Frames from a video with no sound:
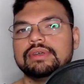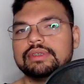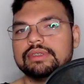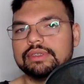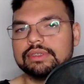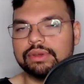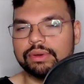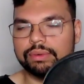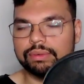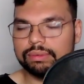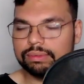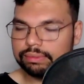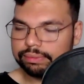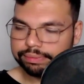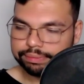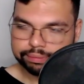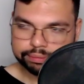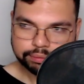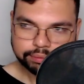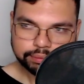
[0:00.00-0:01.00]
So
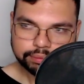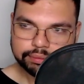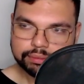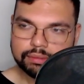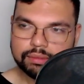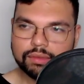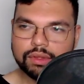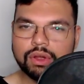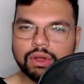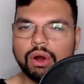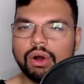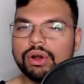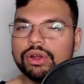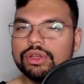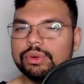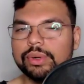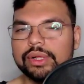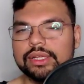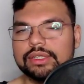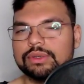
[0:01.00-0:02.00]
are
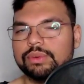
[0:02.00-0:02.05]
you willing